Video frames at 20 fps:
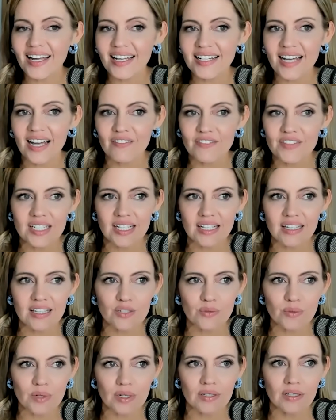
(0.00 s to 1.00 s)
I, I have to say
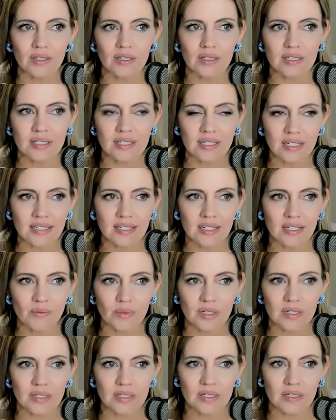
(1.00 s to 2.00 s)
this: the season
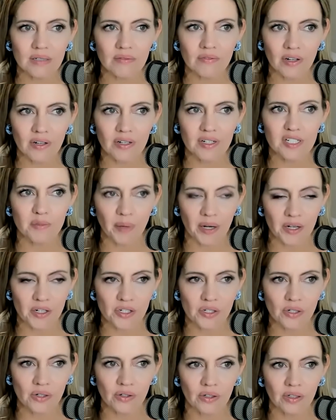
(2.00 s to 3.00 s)
was very
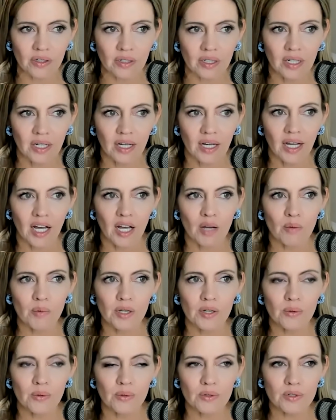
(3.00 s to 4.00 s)
special, and
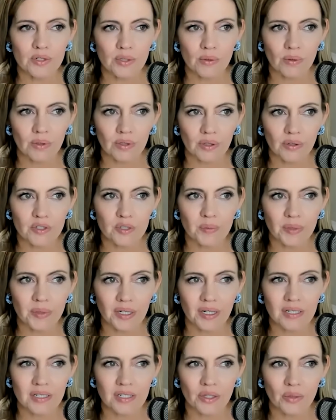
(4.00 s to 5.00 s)
we grew so close
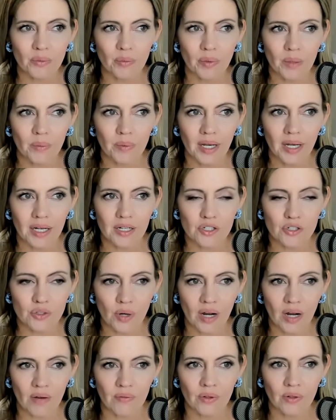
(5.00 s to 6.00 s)
because of the way we had to
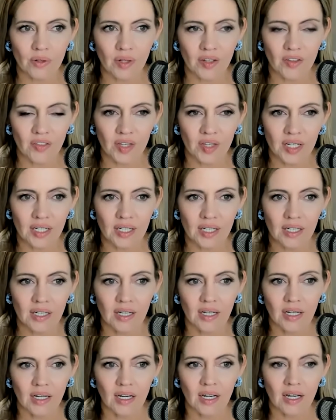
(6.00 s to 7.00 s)
travel. I think
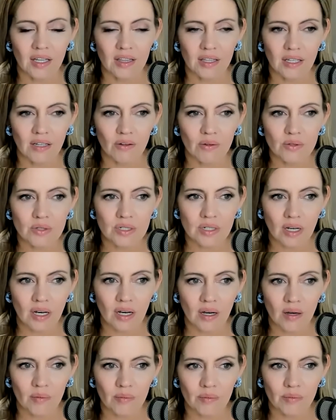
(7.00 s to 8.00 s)
in those
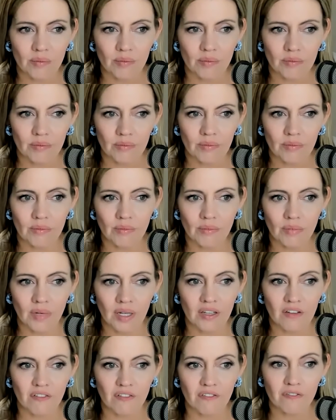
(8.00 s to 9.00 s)
um,
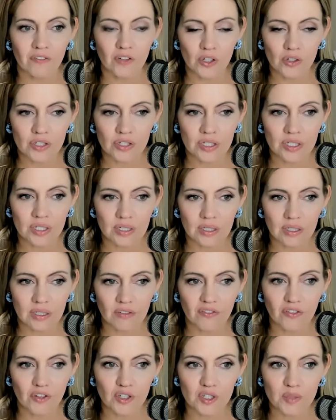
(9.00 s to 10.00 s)
and the first
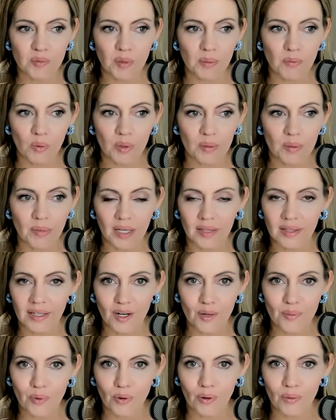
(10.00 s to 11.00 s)
the first people we met in the
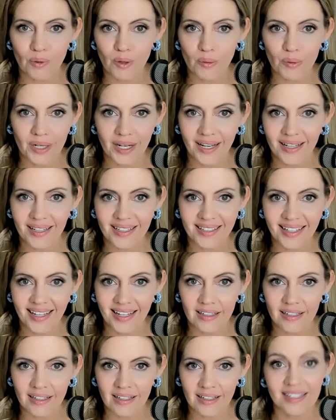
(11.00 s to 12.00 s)
airport were Raquel and
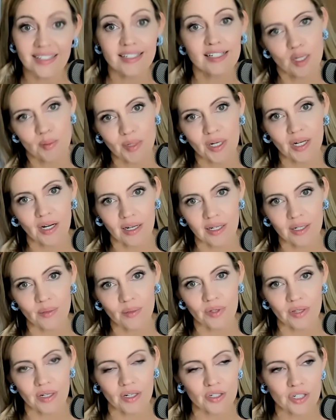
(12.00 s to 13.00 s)
Kayla and mm-hmm. Sam and Connie
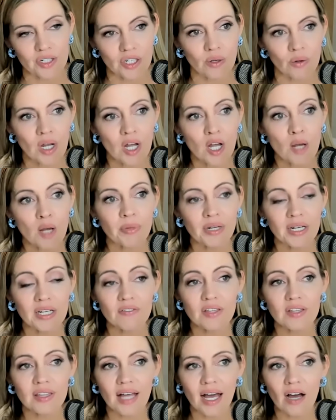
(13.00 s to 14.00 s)
were there too. But
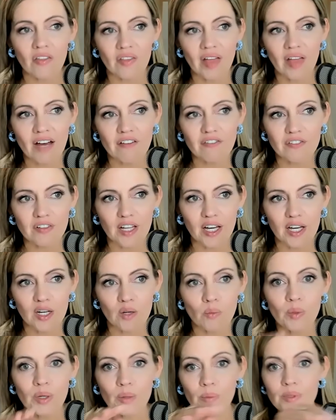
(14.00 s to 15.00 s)
even that on that flight,
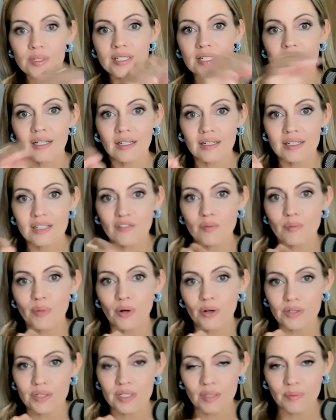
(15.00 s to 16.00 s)
we were sitting on different
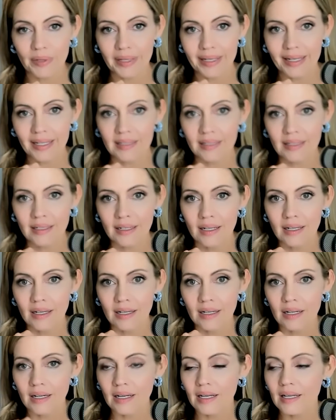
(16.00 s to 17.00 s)
parts of the plane.
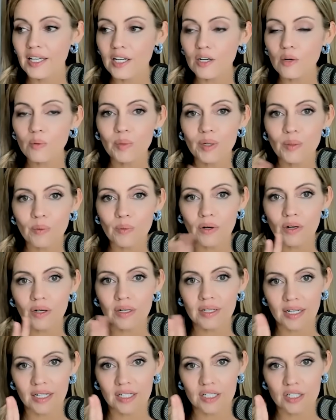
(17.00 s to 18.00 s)
Yeah. Here we were
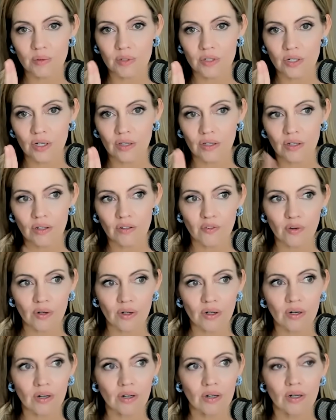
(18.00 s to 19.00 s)
next to each other for,
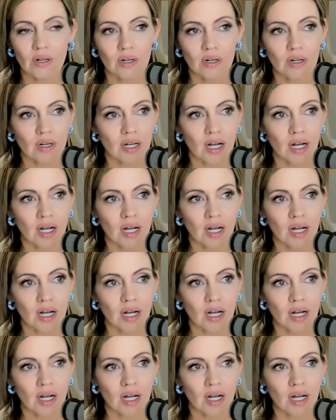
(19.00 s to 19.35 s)
on every flight.